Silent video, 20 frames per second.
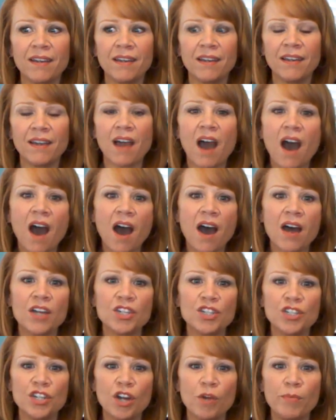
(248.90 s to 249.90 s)

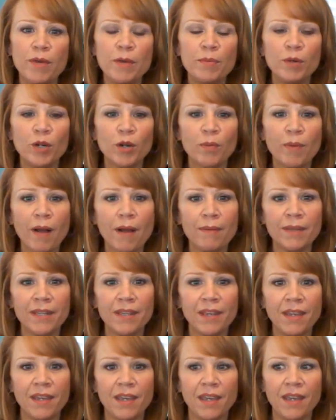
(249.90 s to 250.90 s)
gosh, people are probably
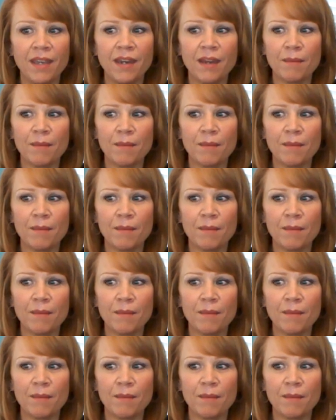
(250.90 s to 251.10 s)
thinking